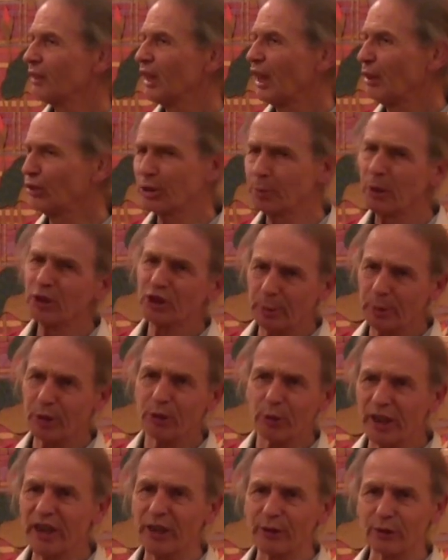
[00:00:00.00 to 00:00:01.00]
It was supposed to be
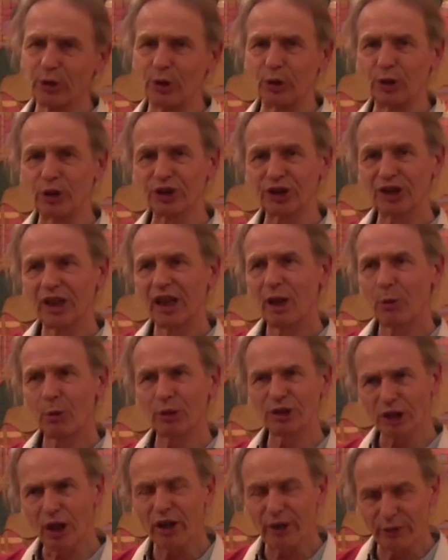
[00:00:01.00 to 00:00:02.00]
green, of course. It
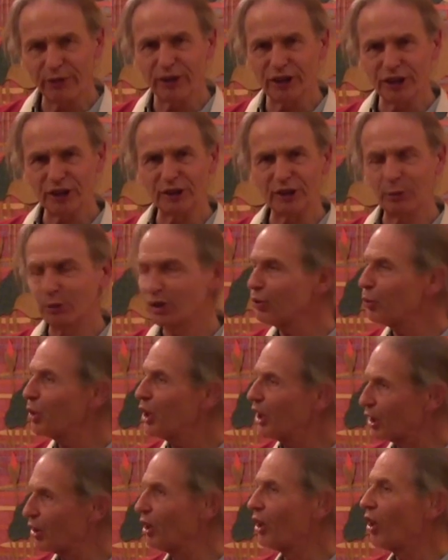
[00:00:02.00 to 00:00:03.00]
wasn't artificial. It was
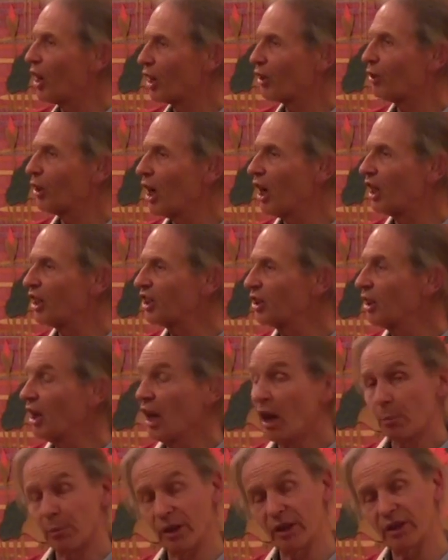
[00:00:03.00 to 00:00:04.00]
real grass.
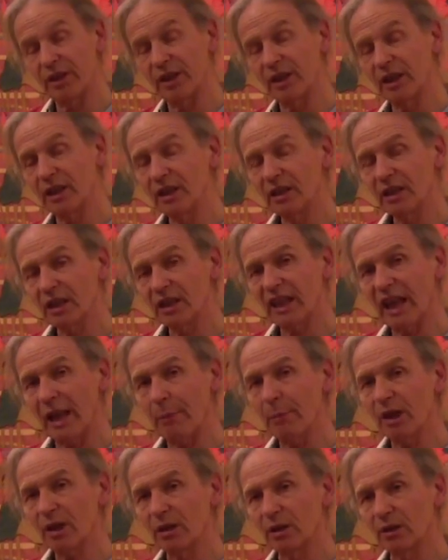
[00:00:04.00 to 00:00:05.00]
But the
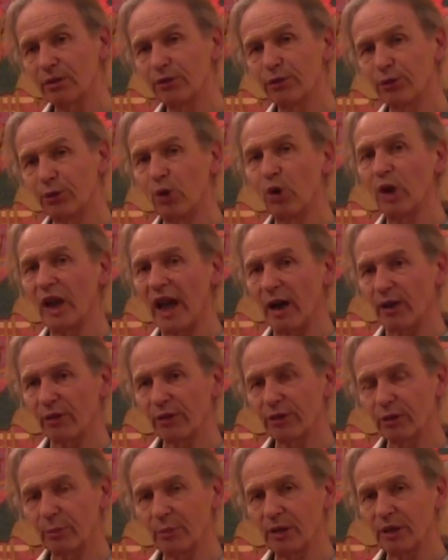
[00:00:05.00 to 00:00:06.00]
chemical fallout
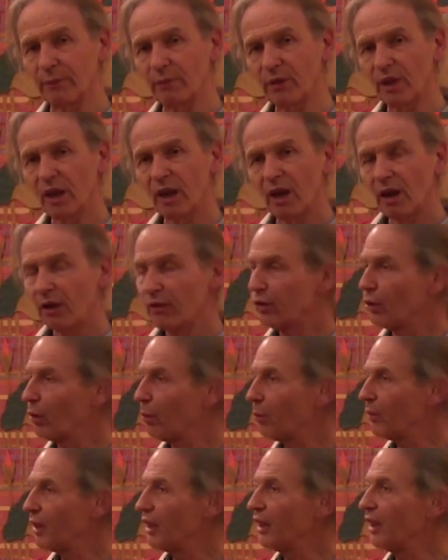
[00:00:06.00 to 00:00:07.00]
from
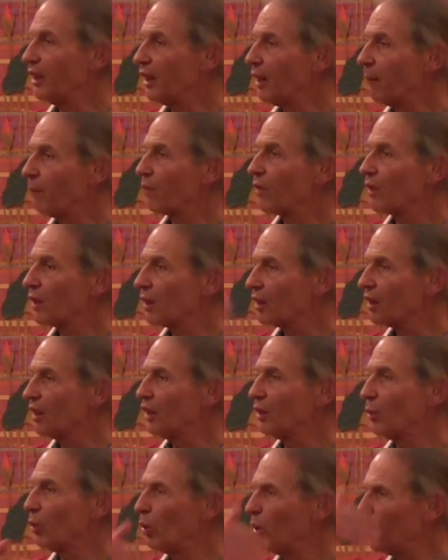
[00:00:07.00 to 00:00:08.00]
the
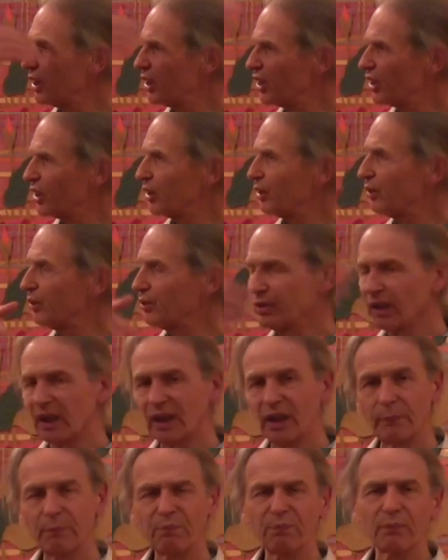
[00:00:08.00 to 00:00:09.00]
all the sort of
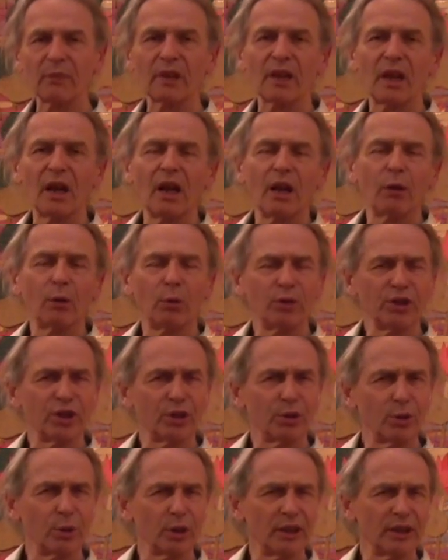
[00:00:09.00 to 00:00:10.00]
what would you
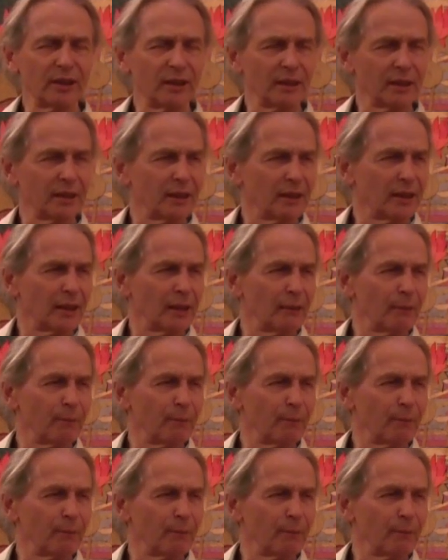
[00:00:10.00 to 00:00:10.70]
call it, the